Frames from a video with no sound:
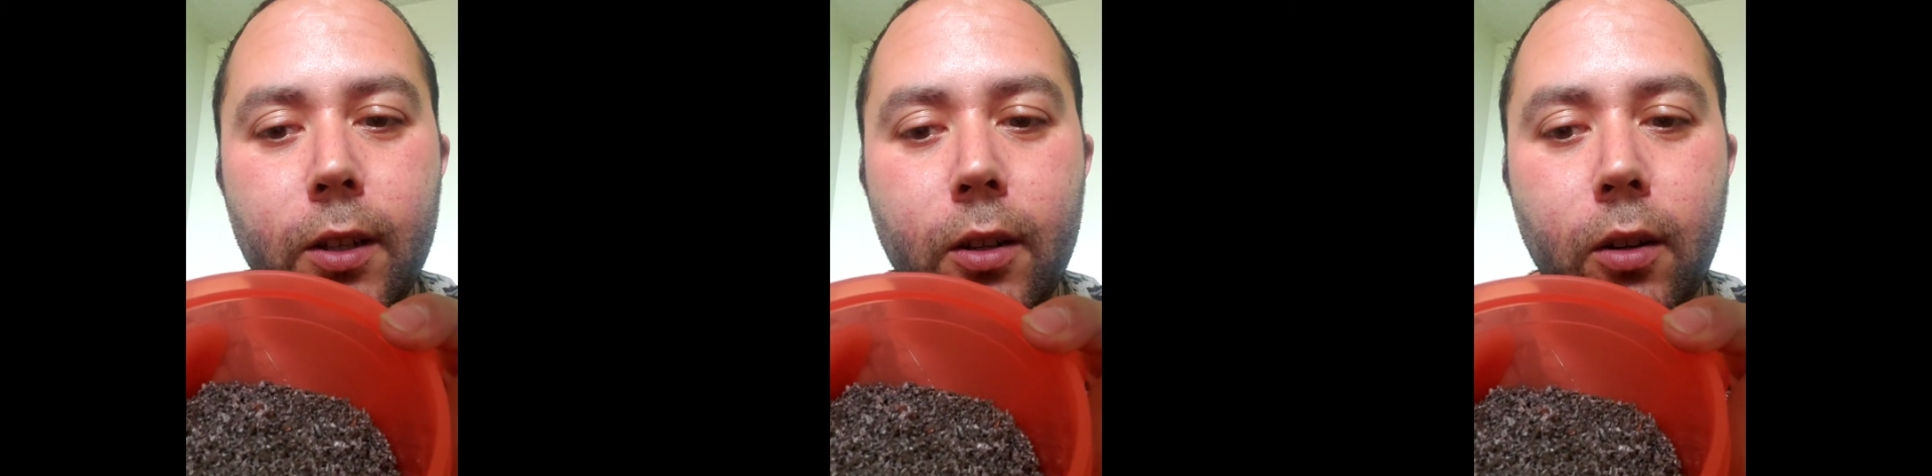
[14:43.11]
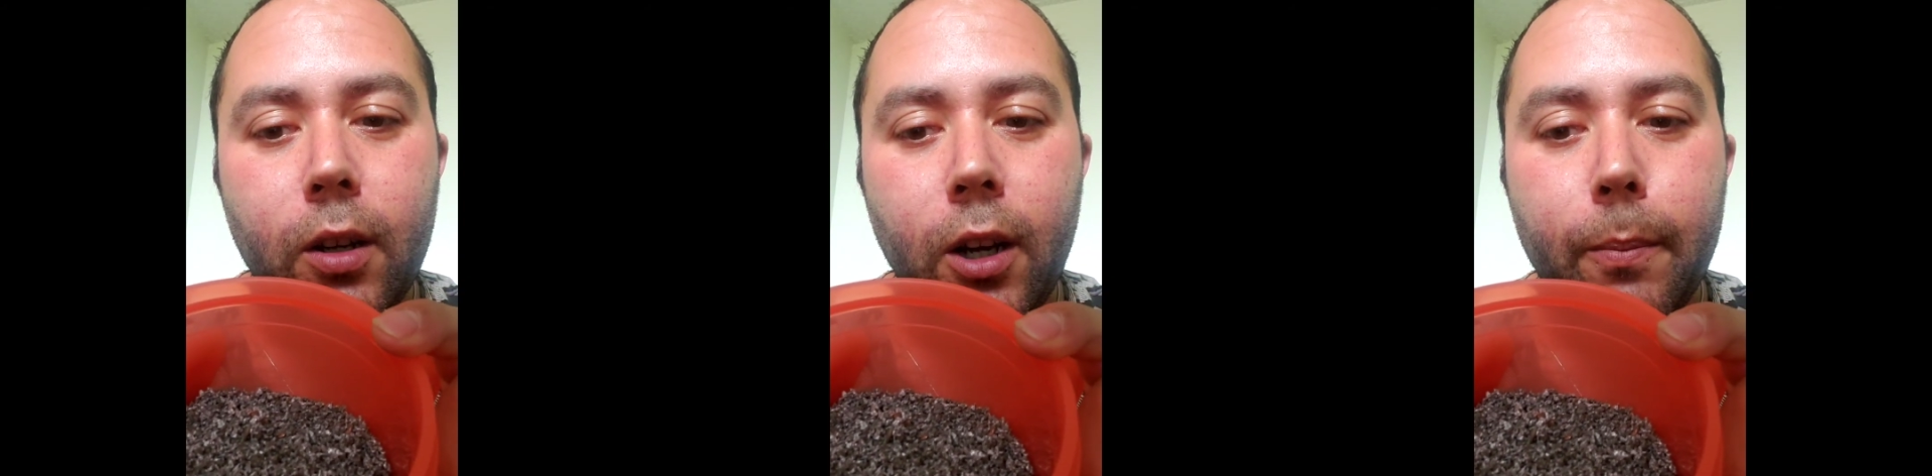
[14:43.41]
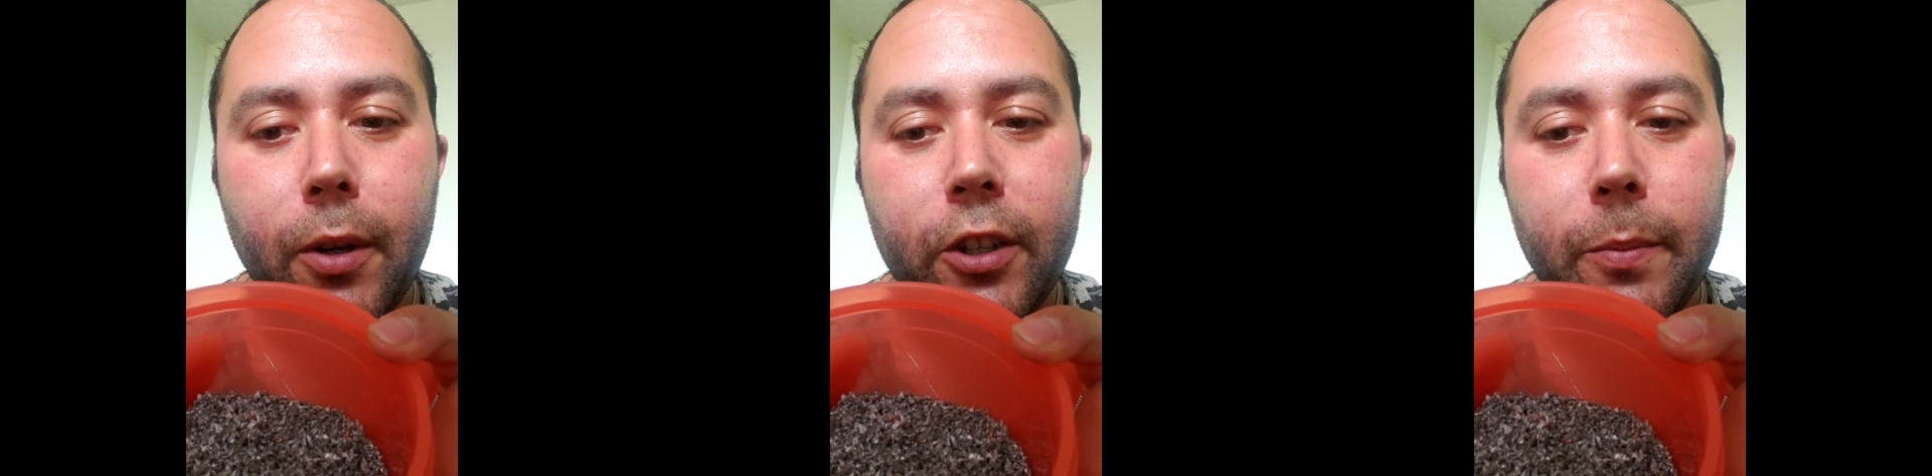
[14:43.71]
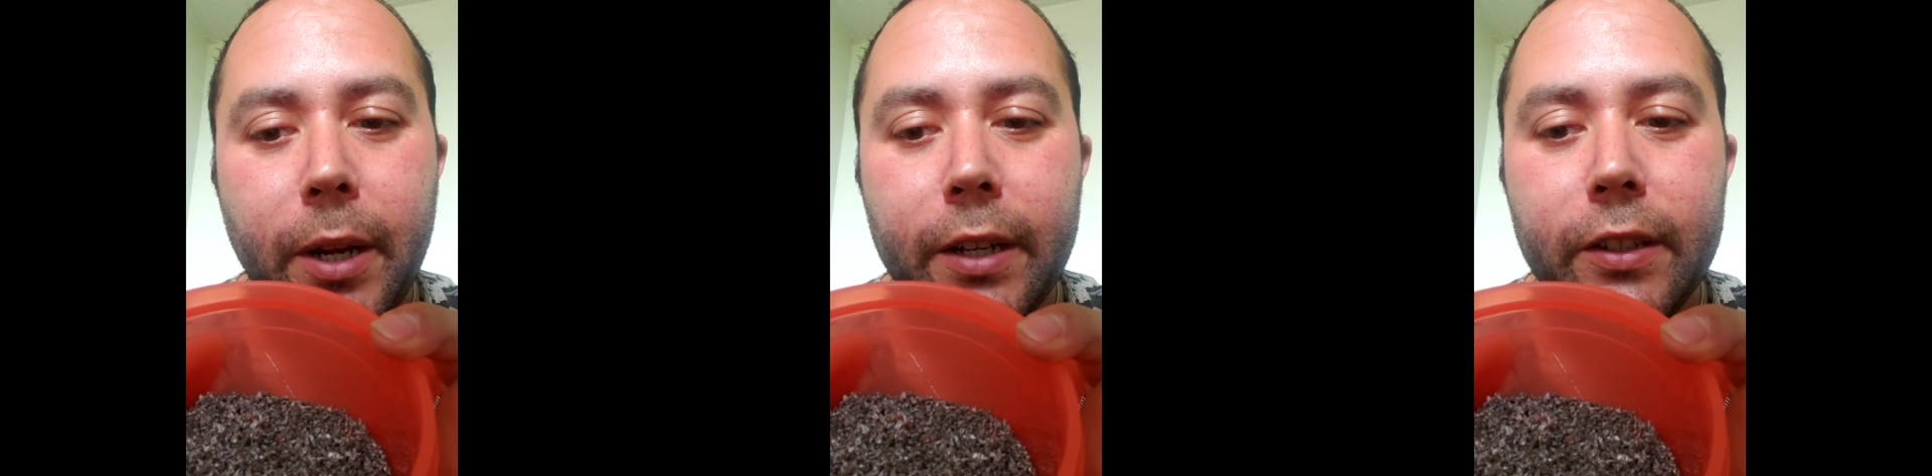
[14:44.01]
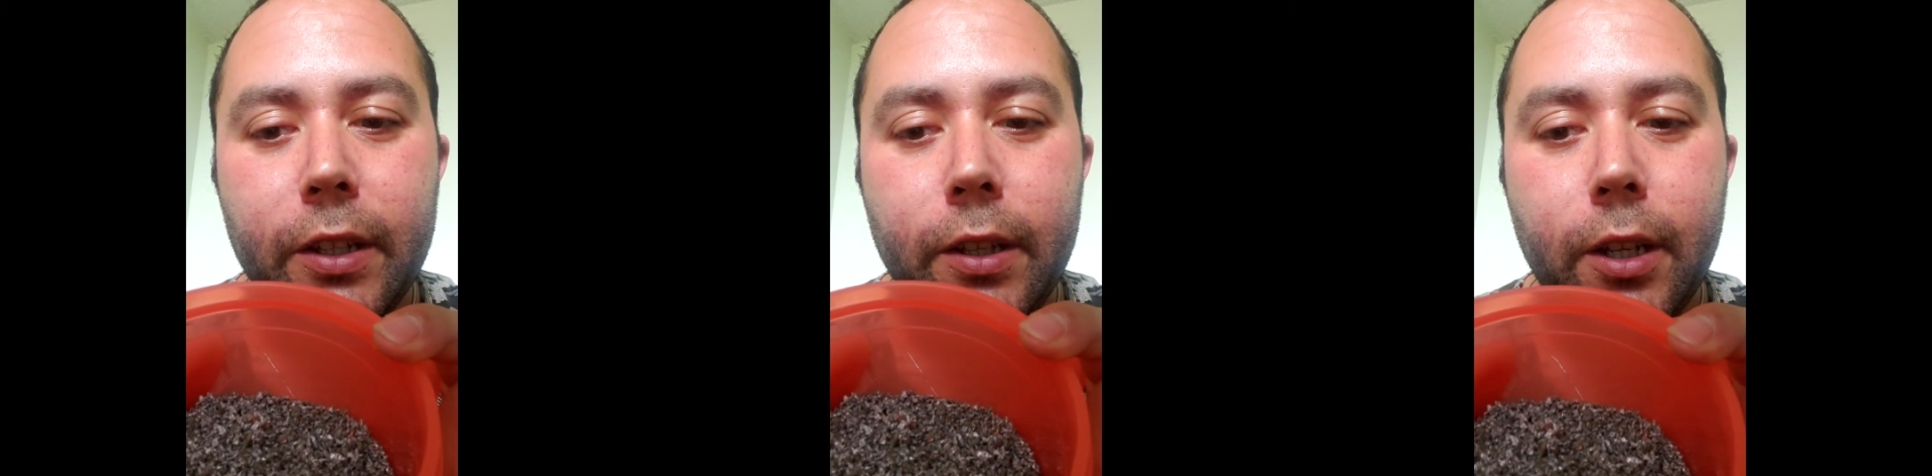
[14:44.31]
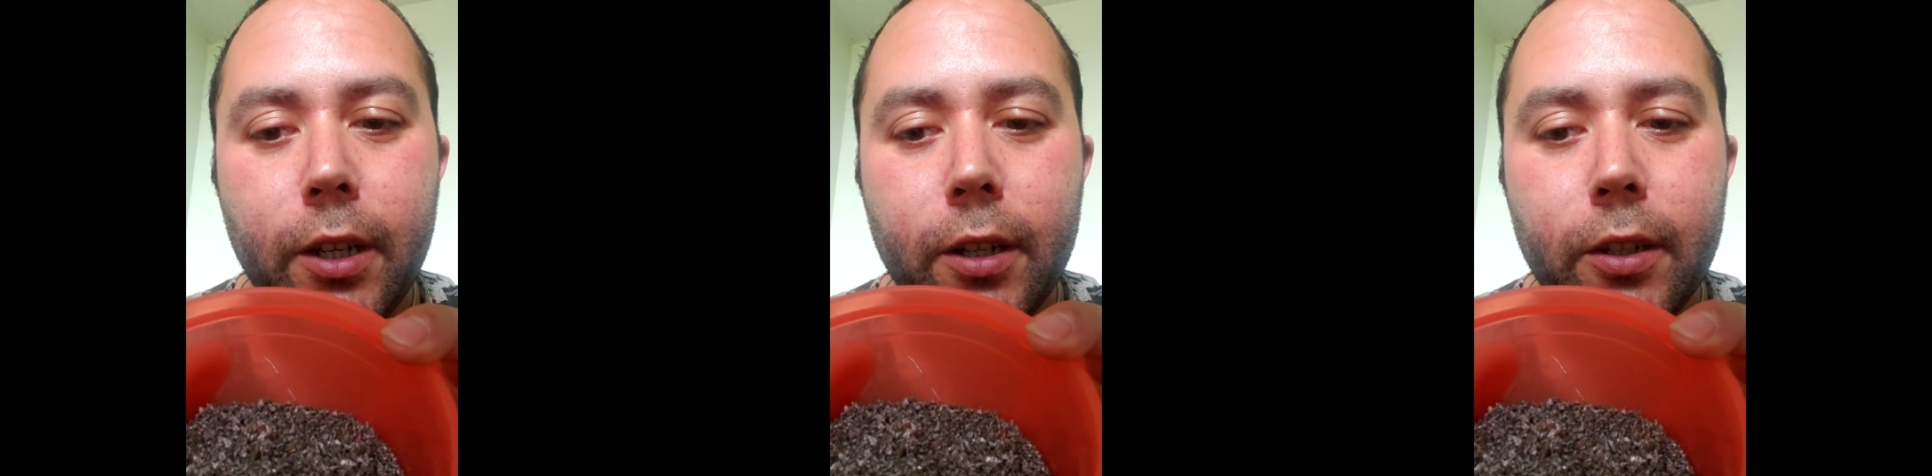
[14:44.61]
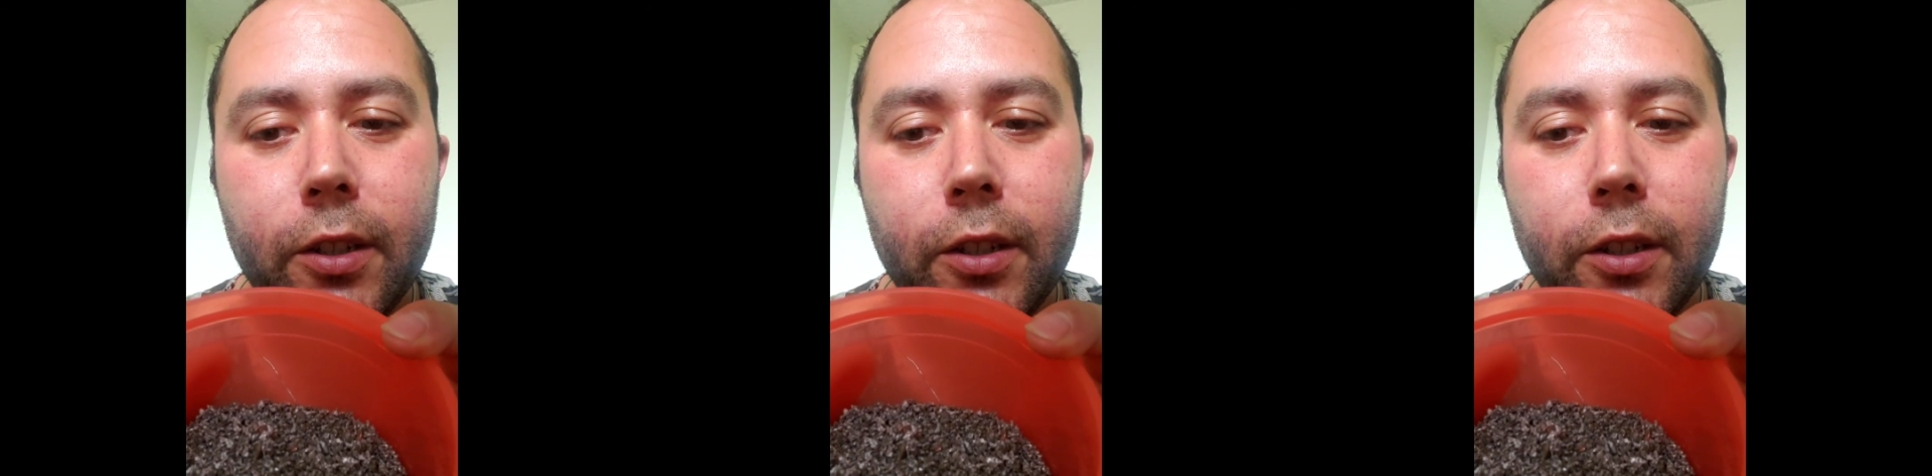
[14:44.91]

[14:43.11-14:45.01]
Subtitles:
little copper specks in there,